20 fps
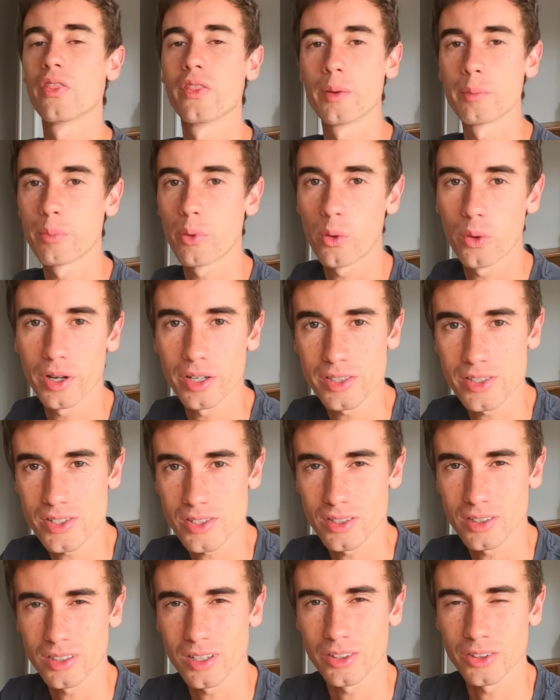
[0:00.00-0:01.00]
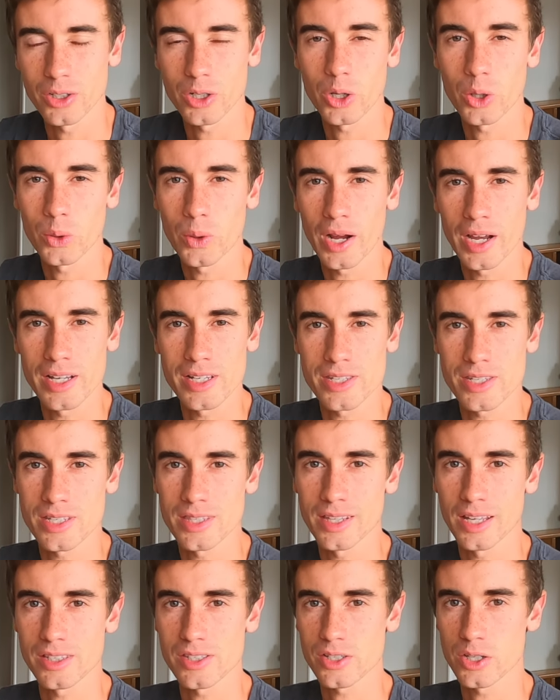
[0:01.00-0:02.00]
on the point on the
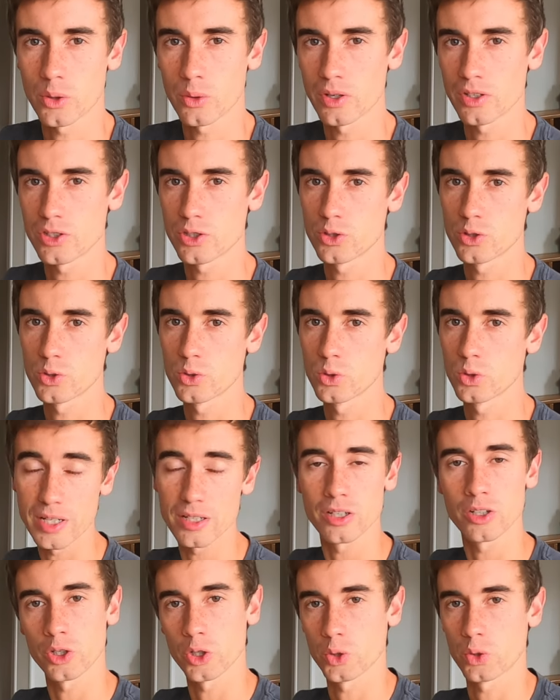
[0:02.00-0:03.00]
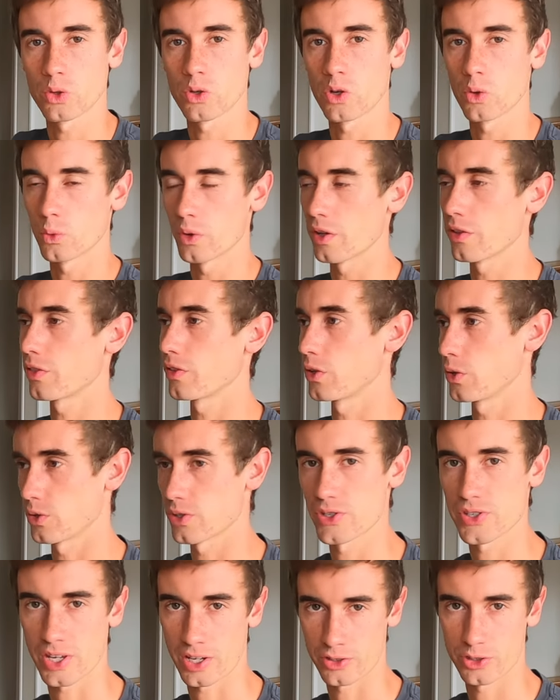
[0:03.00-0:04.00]
horizon that's going to be congruent with
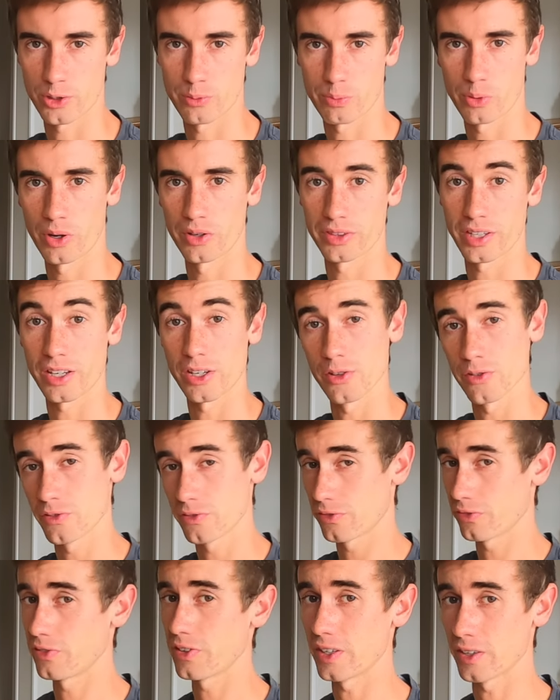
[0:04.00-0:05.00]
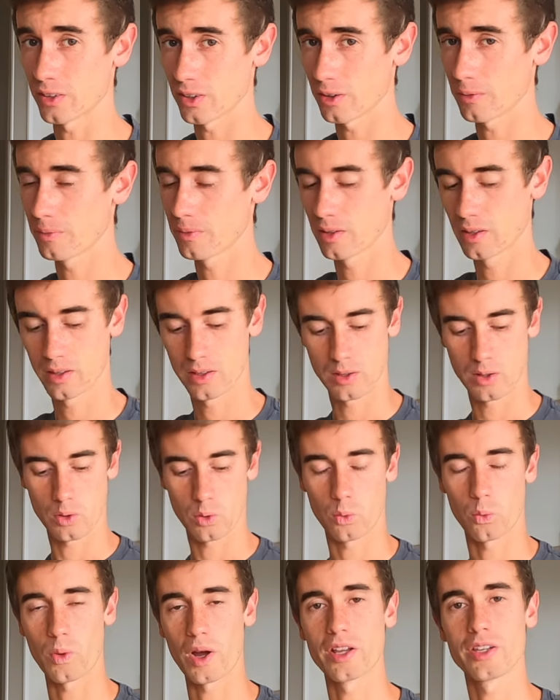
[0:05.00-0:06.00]
your center point that you feel.
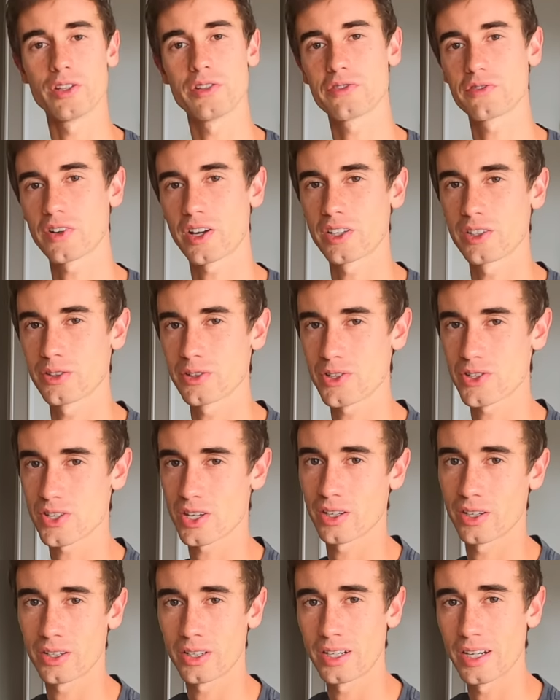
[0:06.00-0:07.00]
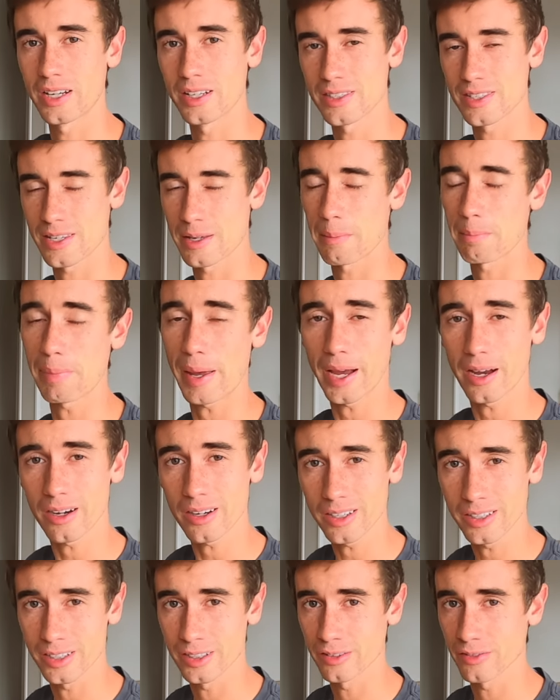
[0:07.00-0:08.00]
When you find your center, it's
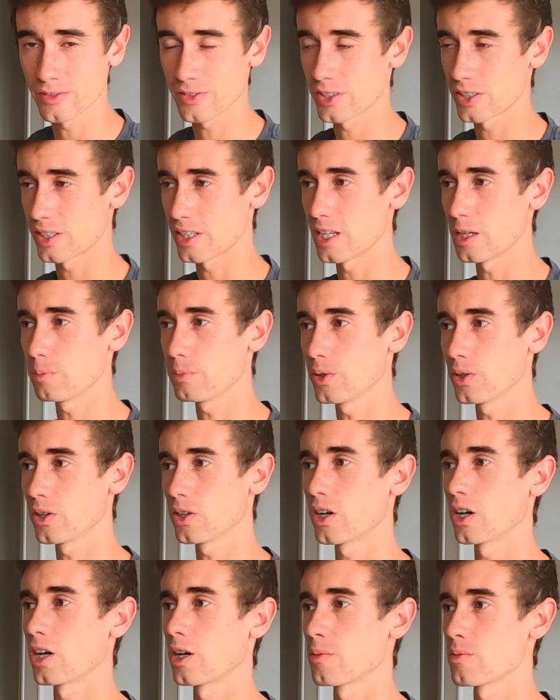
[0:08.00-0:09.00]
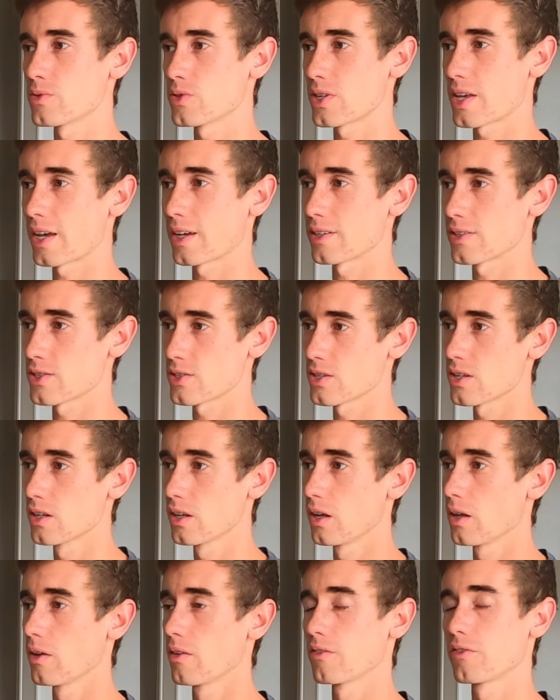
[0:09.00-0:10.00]
imperative to keep your arms as
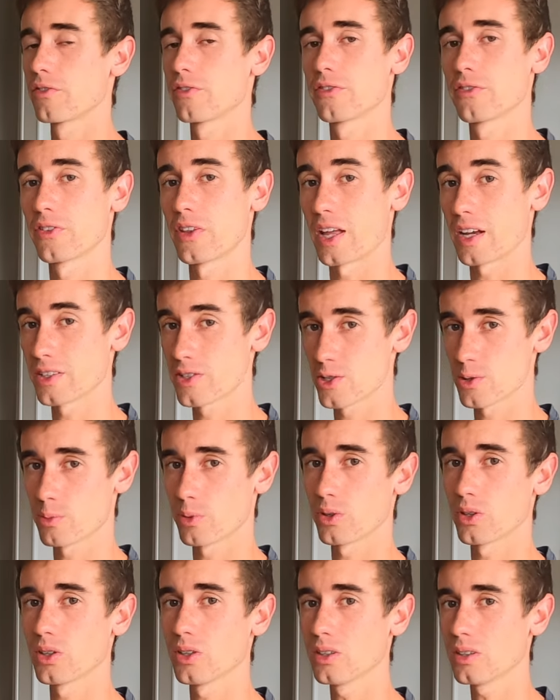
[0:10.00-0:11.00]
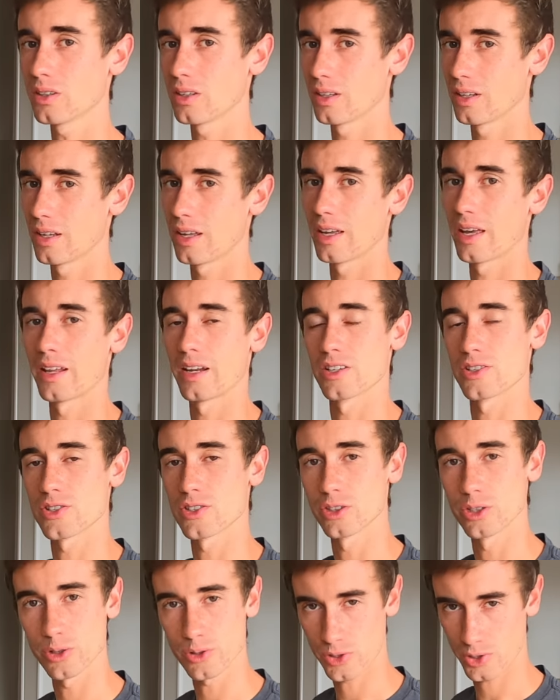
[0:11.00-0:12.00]
flexible and
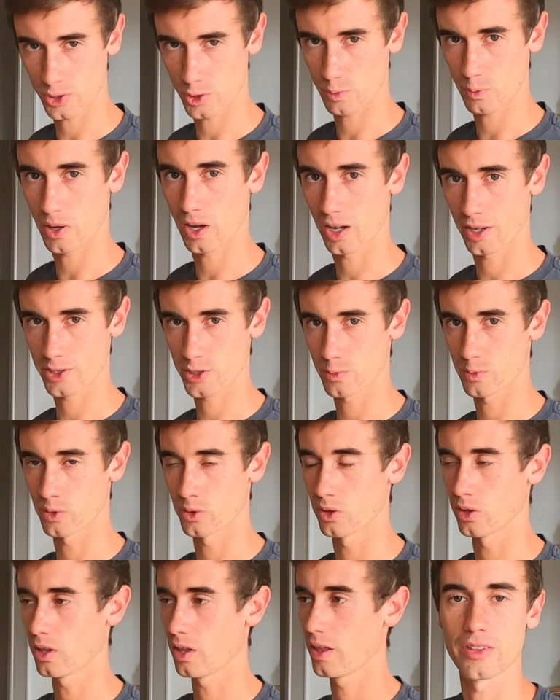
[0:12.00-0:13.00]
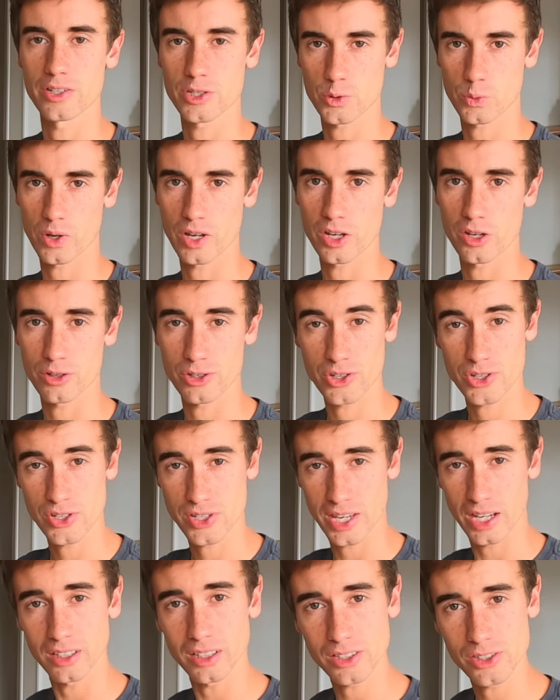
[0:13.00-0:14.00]
as loose as possible. This way your
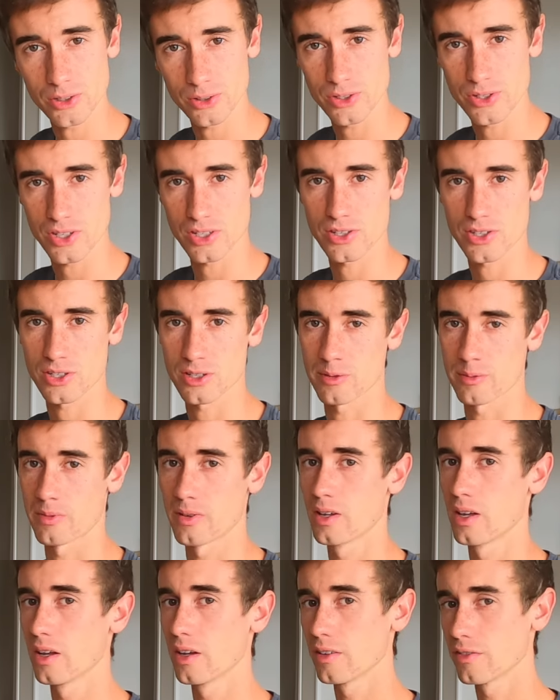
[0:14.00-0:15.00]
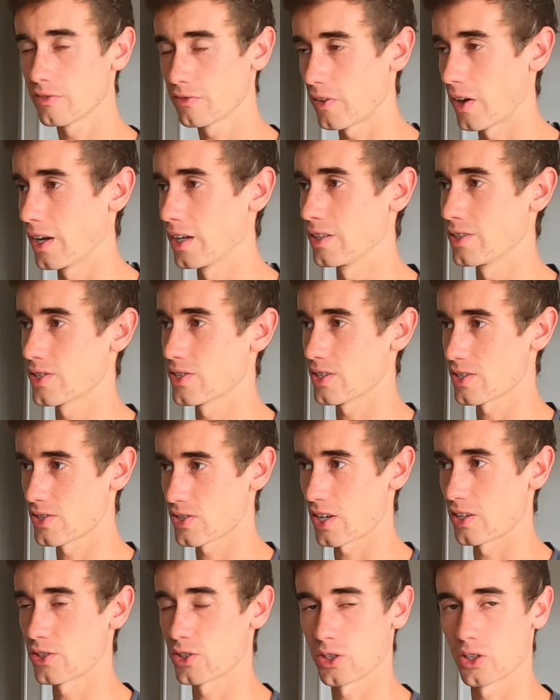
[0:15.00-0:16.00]
skeletal system finds the
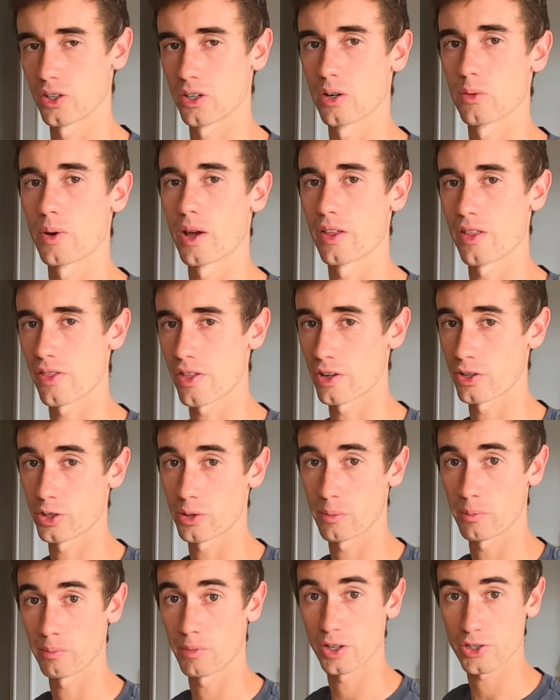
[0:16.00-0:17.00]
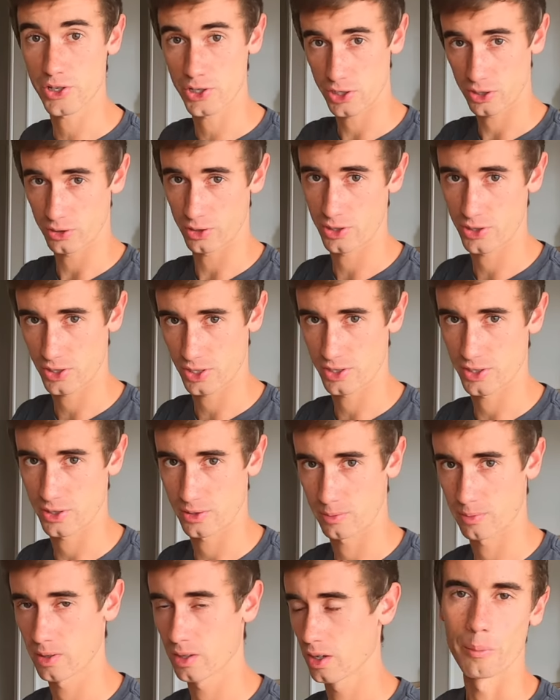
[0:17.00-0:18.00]
center rather than your muscular
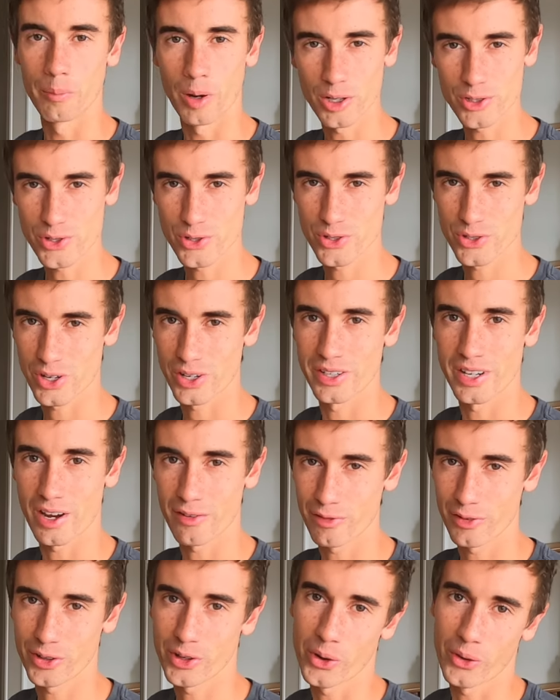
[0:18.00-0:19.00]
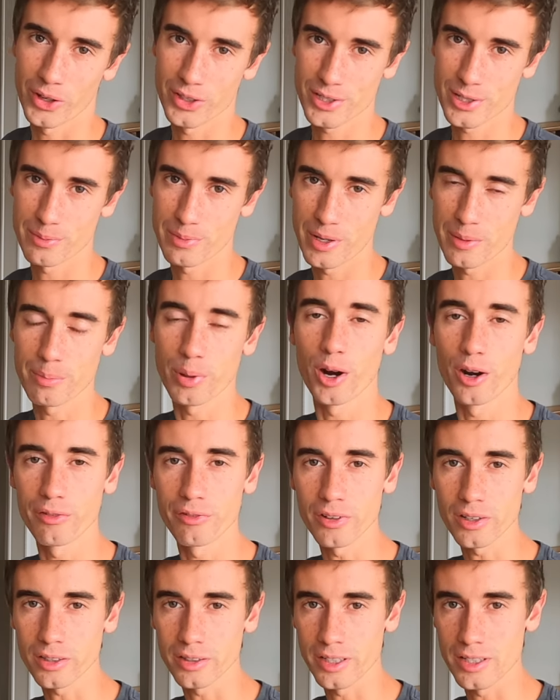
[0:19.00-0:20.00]
system. Our muscles are never going to be
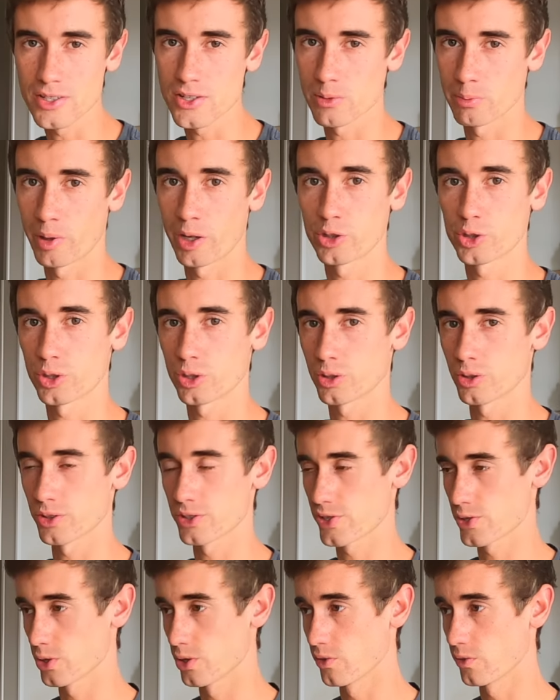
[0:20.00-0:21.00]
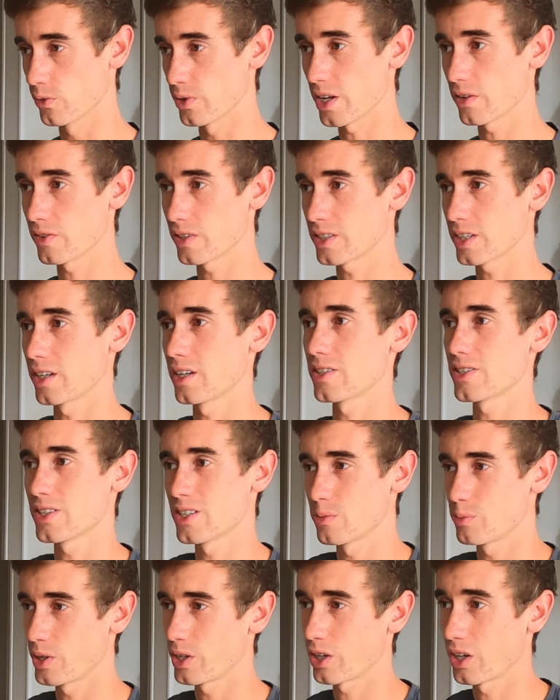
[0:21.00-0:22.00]
perfectly symmetrical. So if we have a
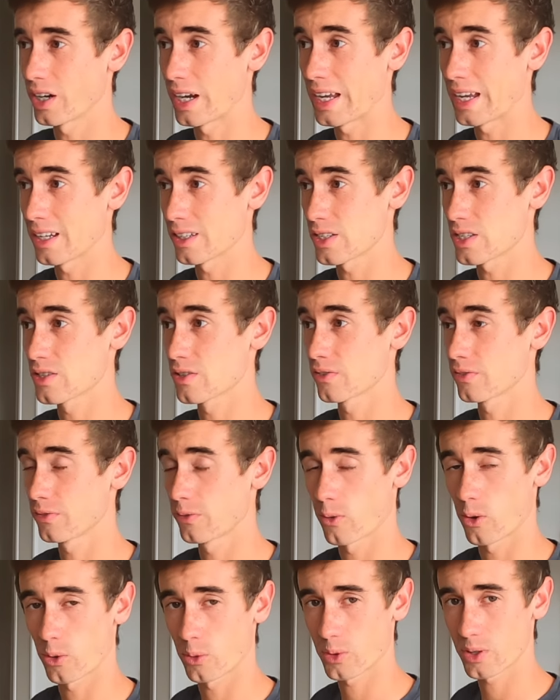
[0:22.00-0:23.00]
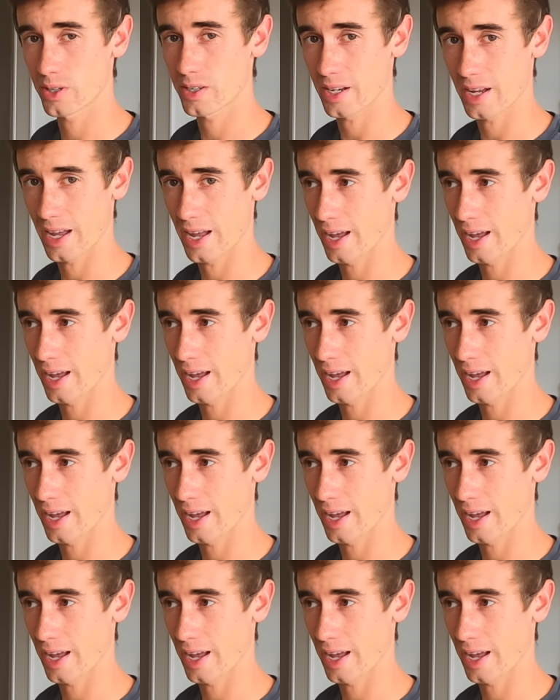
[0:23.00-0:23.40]
tendency to bring our hands forward